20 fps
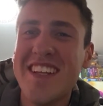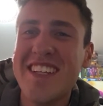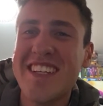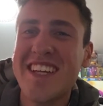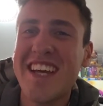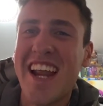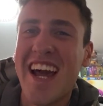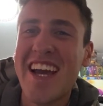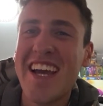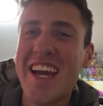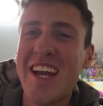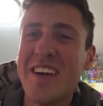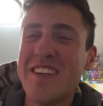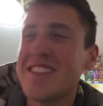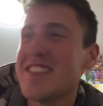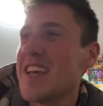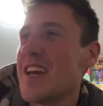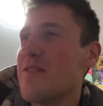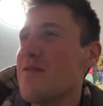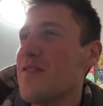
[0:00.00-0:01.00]
Can I get a
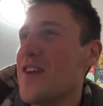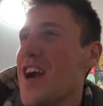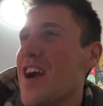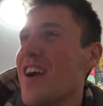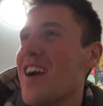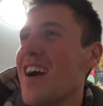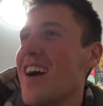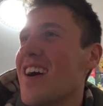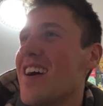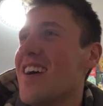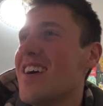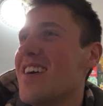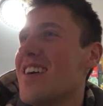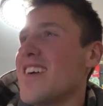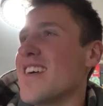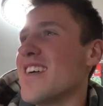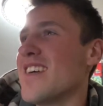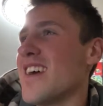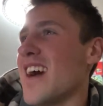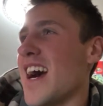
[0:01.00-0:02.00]
Tenvera?
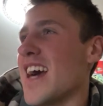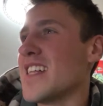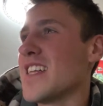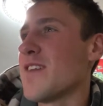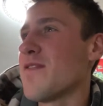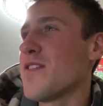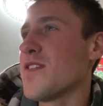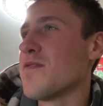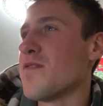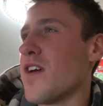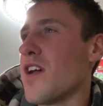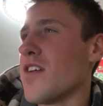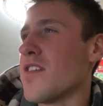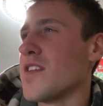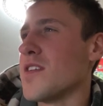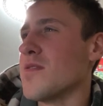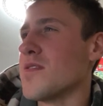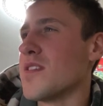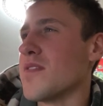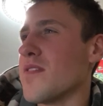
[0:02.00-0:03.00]
I definitely follow
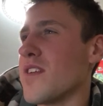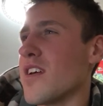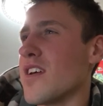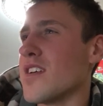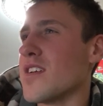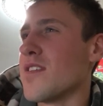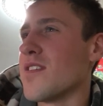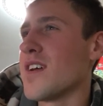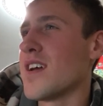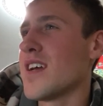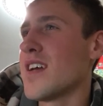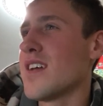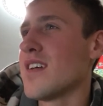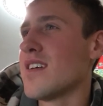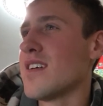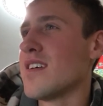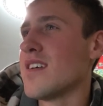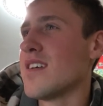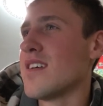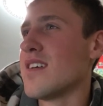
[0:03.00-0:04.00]
you, Tenvera, don't I?
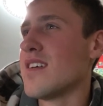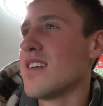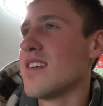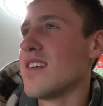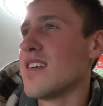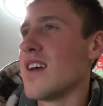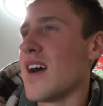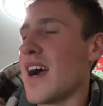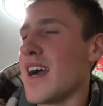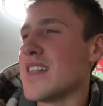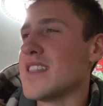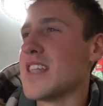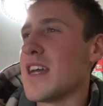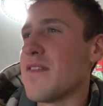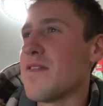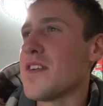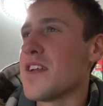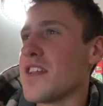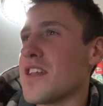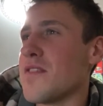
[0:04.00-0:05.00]
I
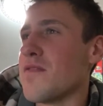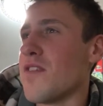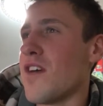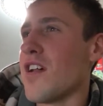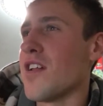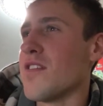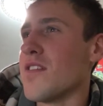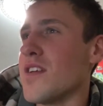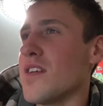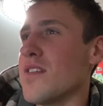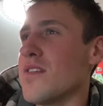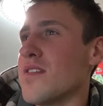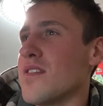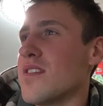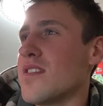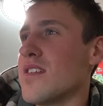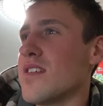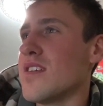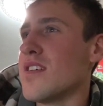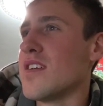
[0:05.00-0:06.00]
definitely follow you.
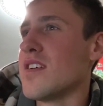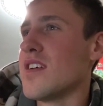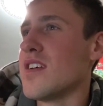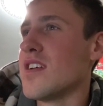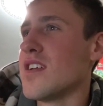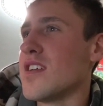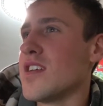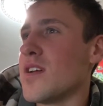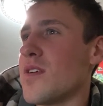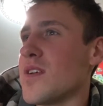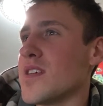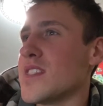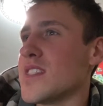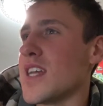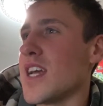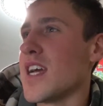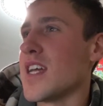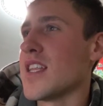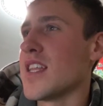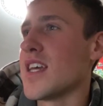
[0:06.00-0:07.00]
Noah
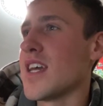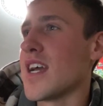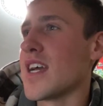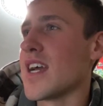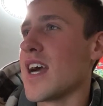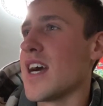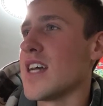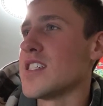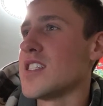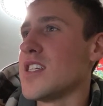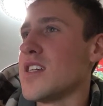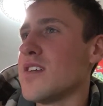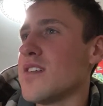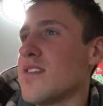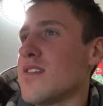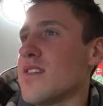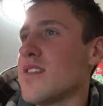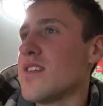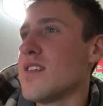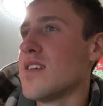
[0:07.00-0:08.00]
Stanley, I got you.
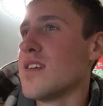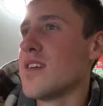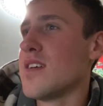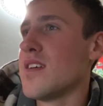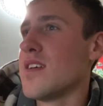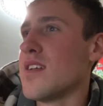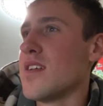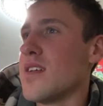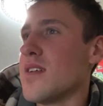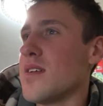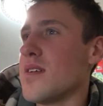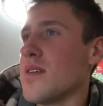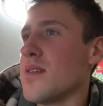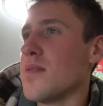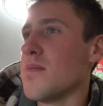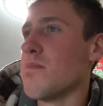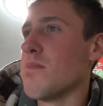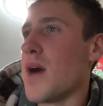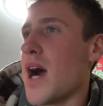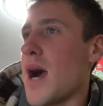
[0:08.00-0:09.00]

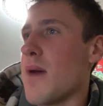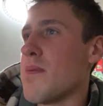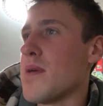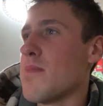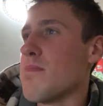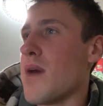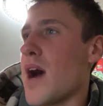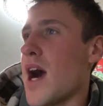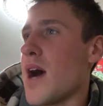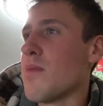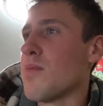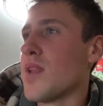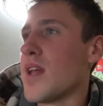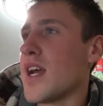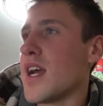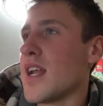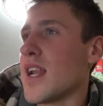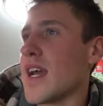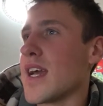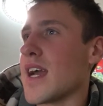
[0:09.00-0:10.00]
Bobby
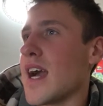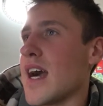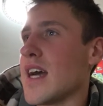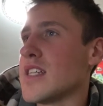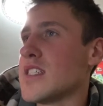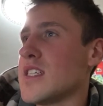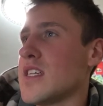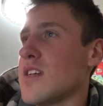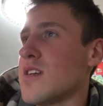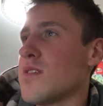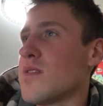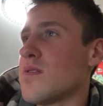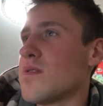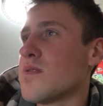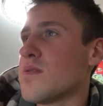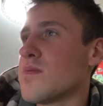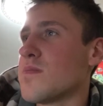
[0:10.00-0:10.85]
Bobland, I got you.